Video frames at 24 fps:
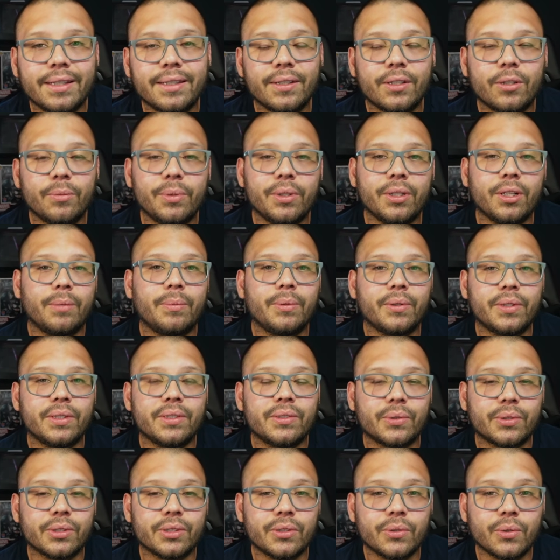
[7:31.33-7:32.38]
and it'll be uploaded
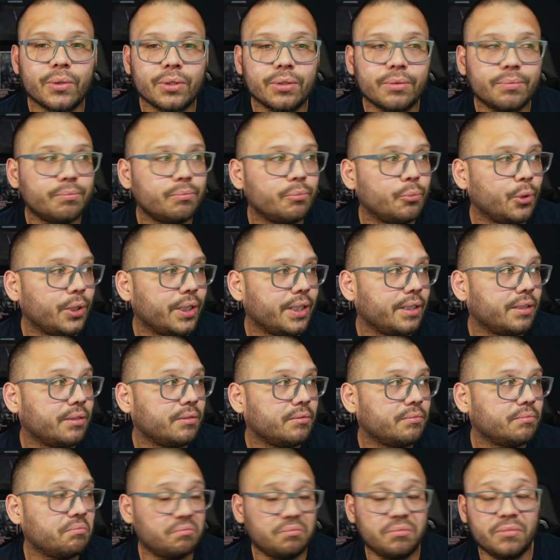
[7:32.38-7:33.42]
to our store
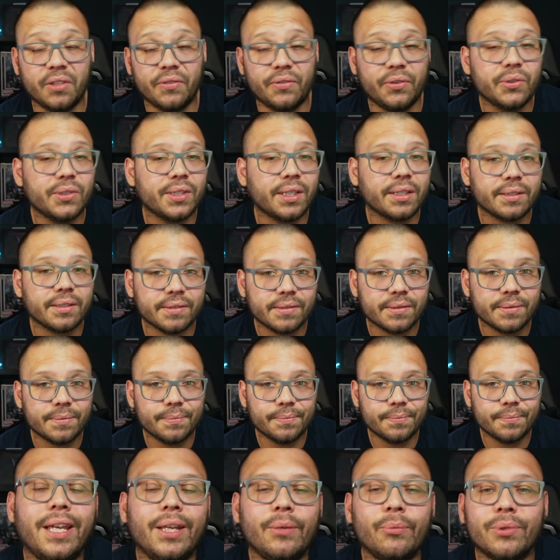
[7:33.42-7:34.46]
within a few seconds.
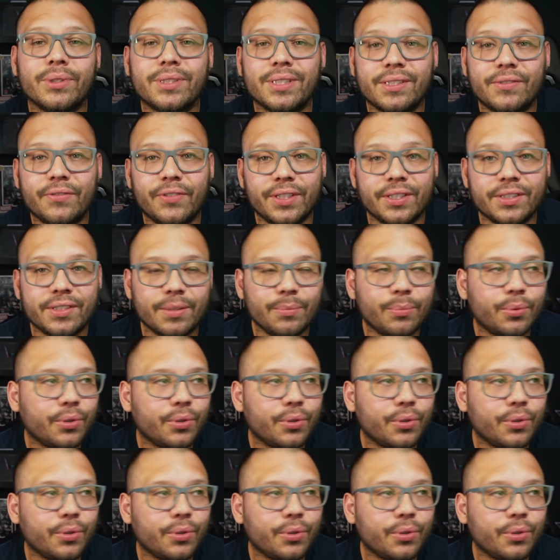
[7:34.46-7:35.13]
And once it's finished